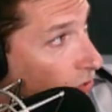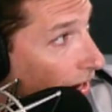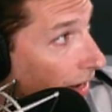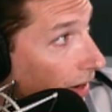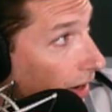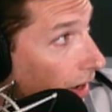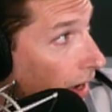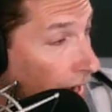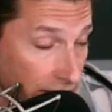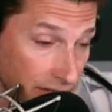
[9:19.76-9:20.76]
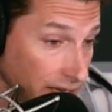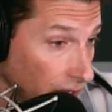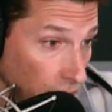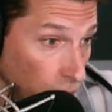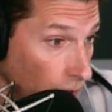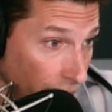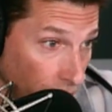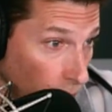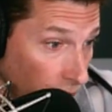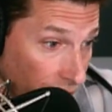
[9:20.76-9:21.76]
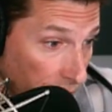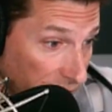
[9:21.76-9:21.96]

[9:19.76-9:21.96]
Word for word: credit, I can tell who every one of them